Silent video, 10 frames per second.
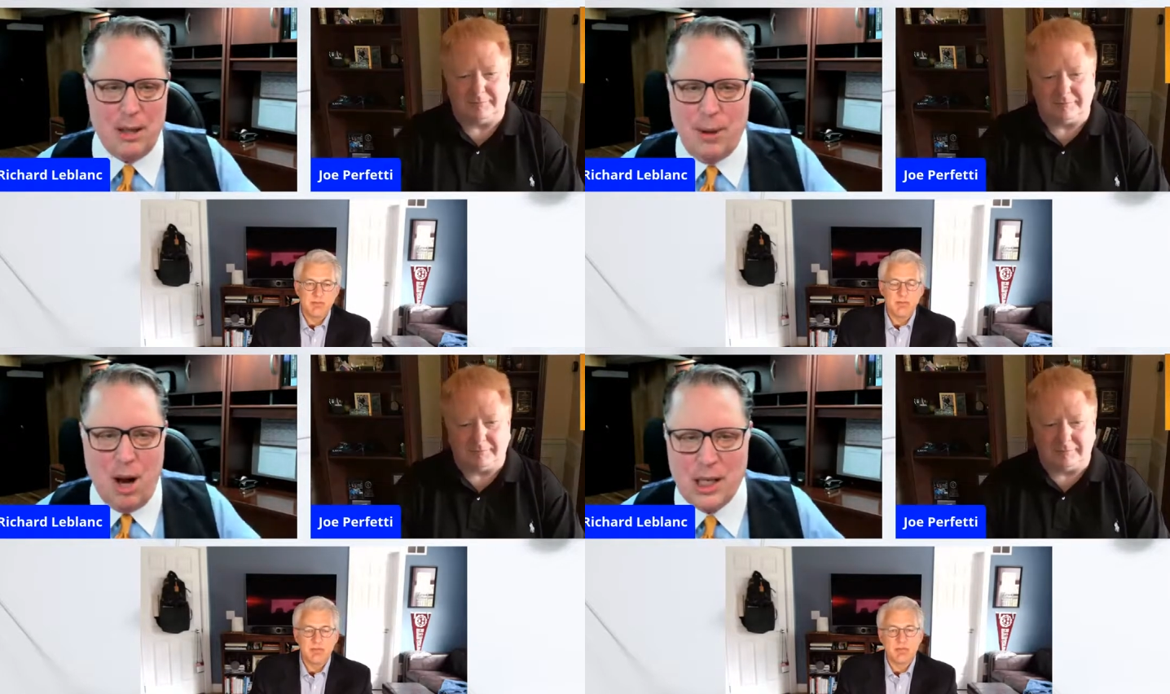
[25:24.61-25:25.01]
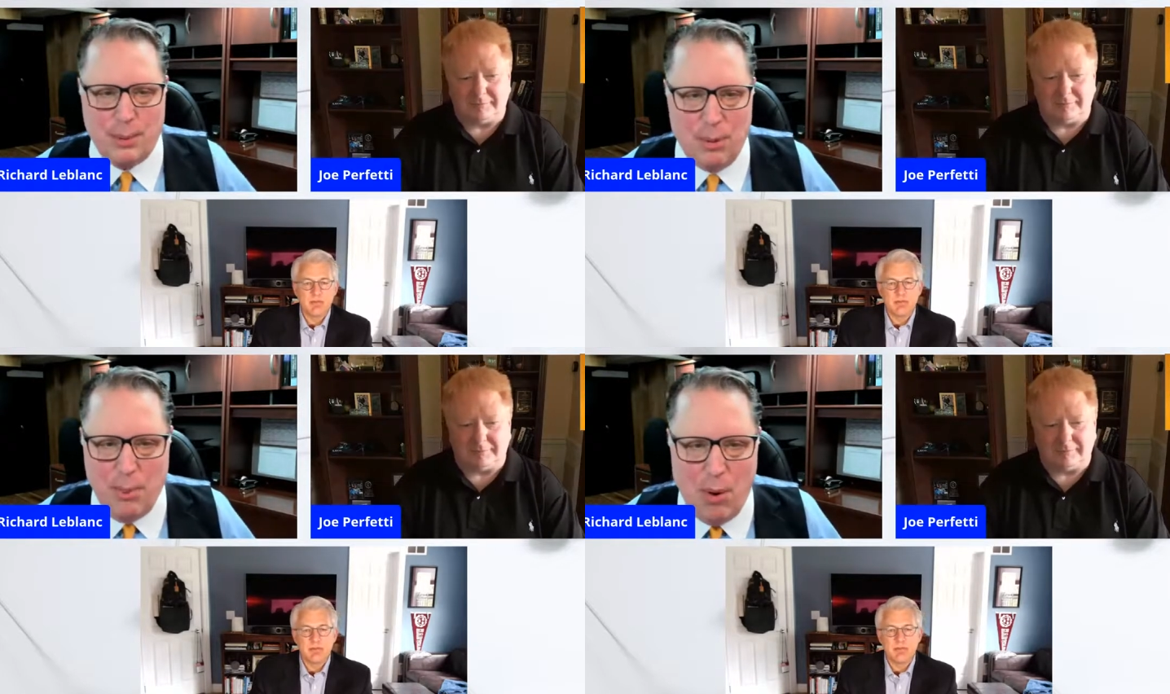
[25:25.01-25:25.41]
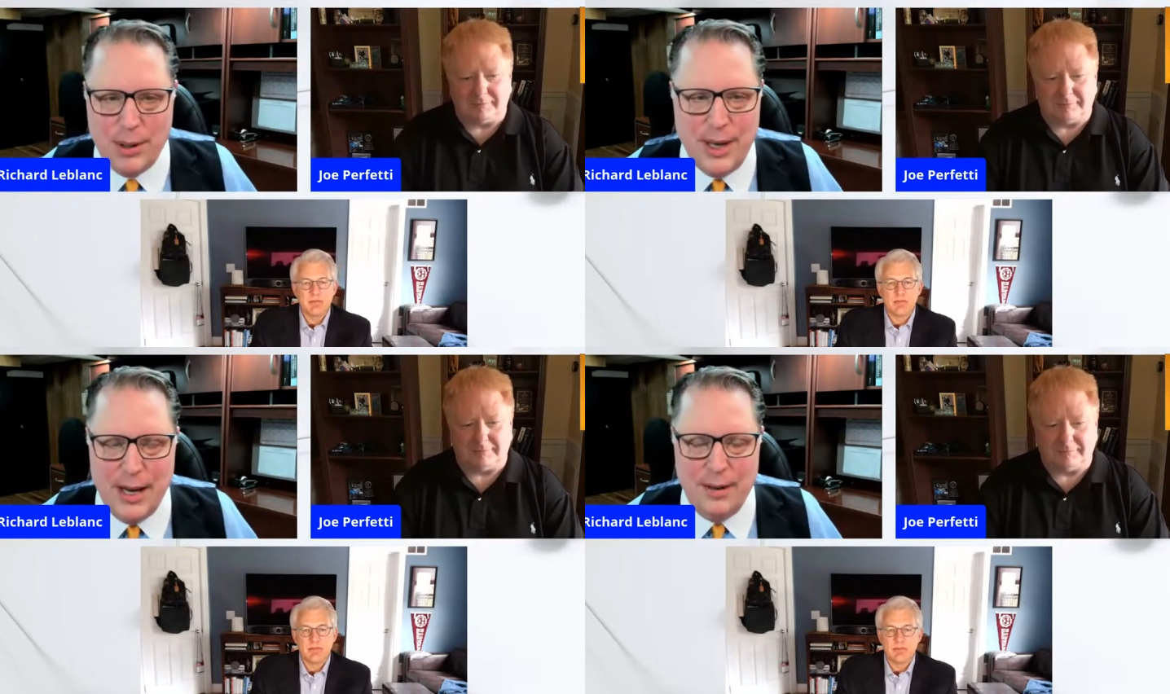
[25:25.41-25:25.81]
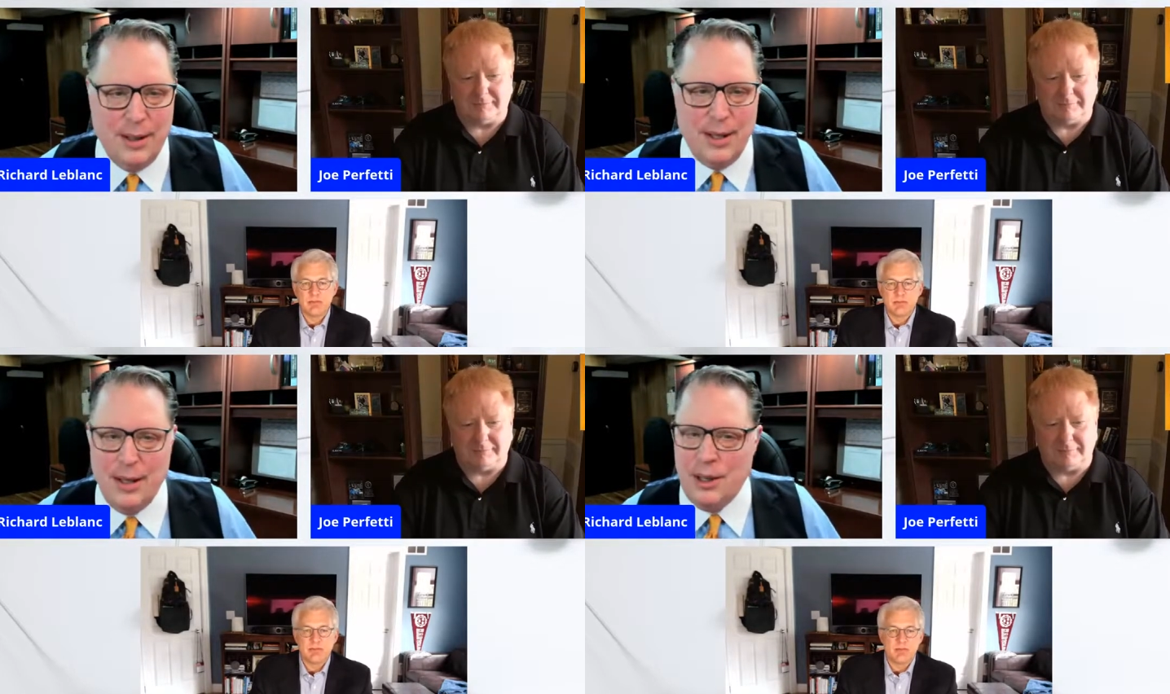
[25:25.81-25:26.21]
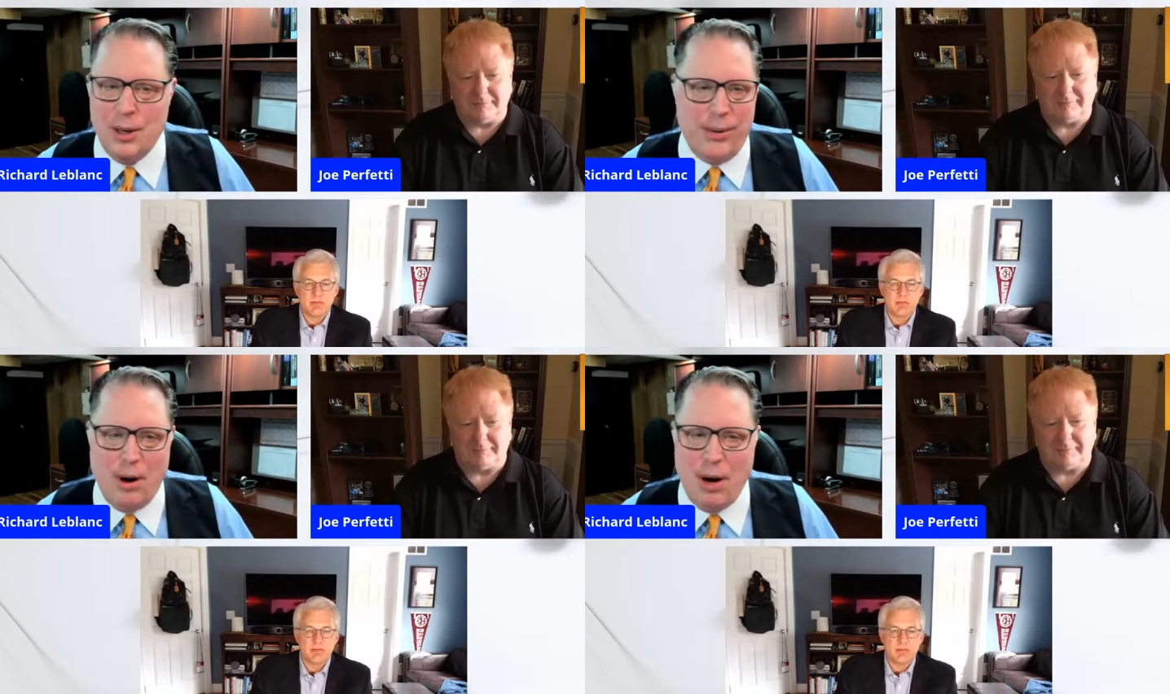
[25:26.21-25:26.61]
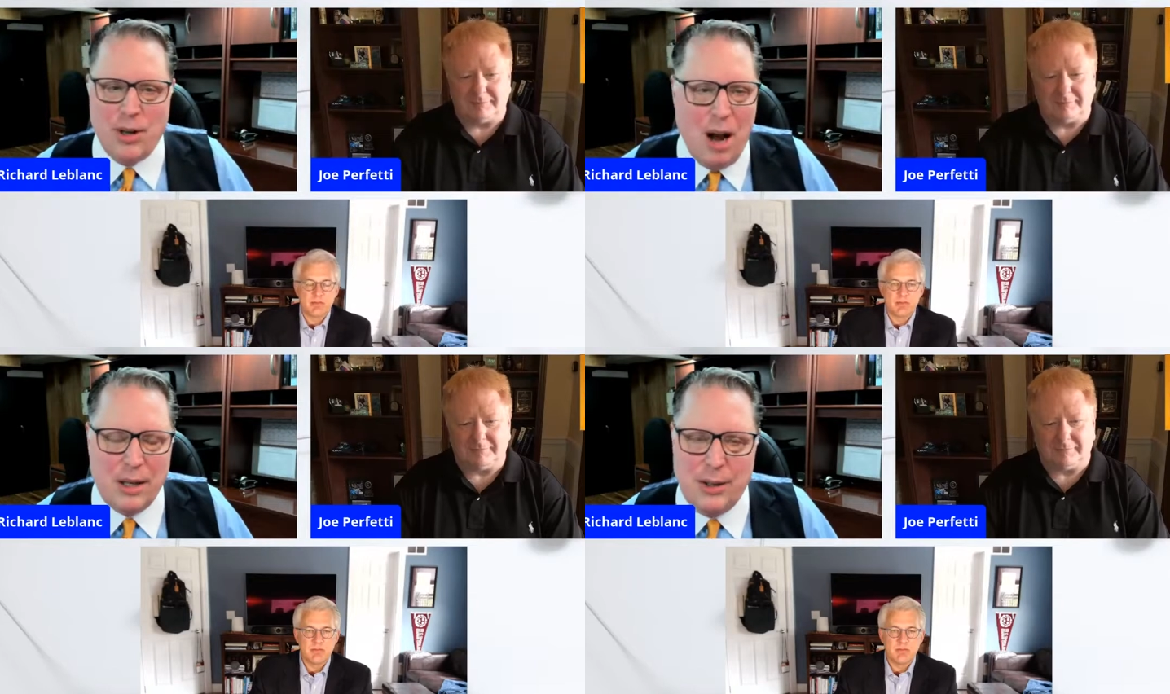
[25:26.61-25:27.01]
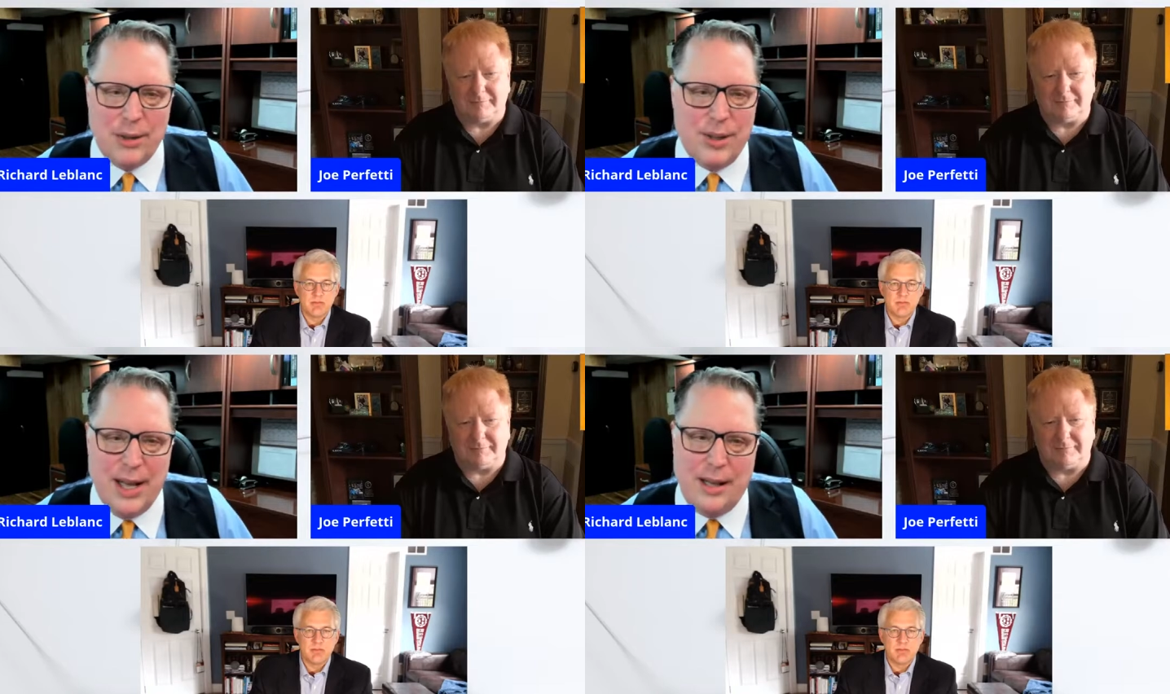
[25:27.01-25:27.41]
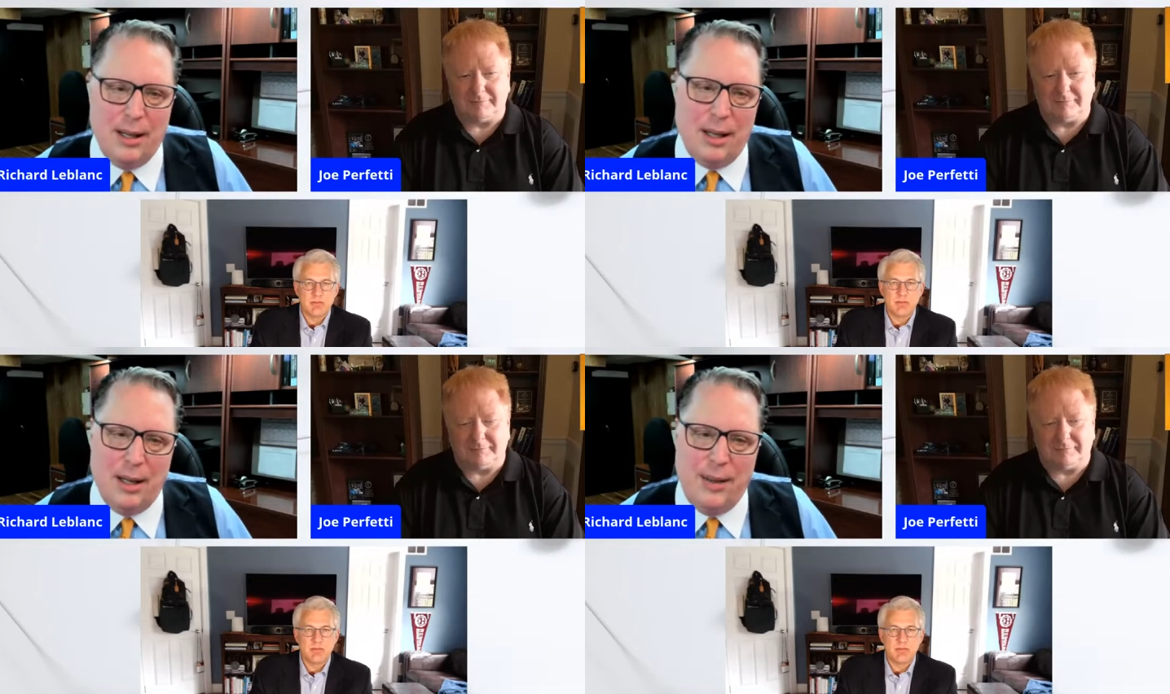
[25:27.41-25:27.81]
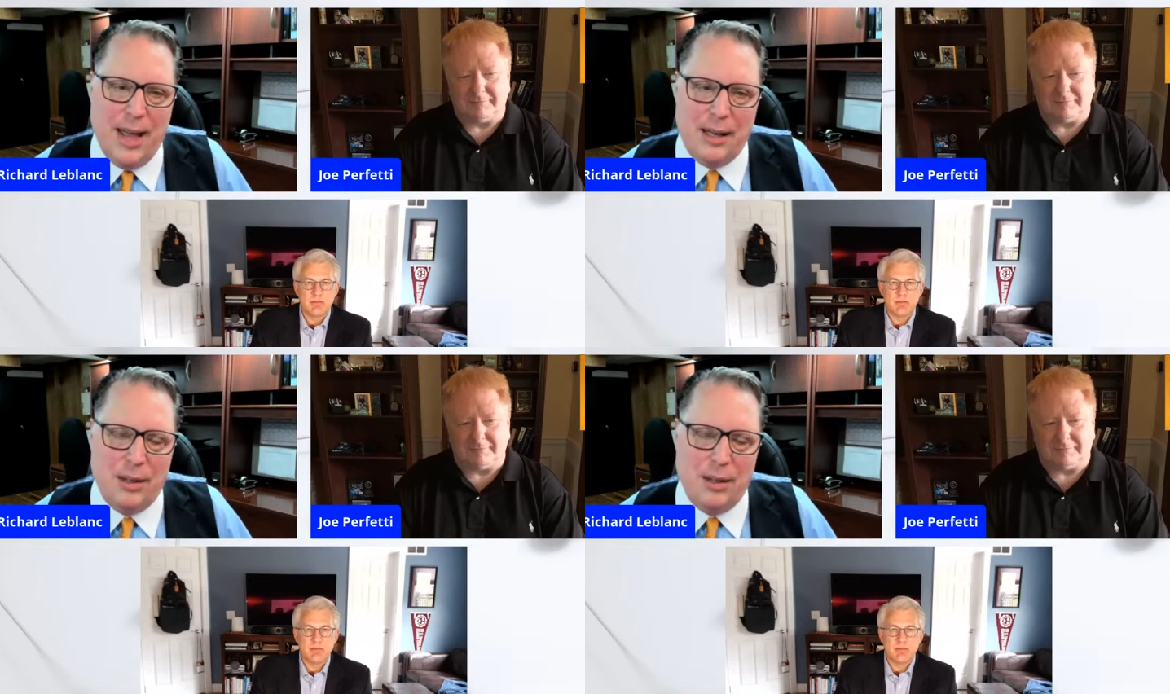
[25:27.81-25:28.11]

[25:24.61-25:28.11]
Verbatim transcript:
Speaker 1: hospital boards, and you know there are doctors that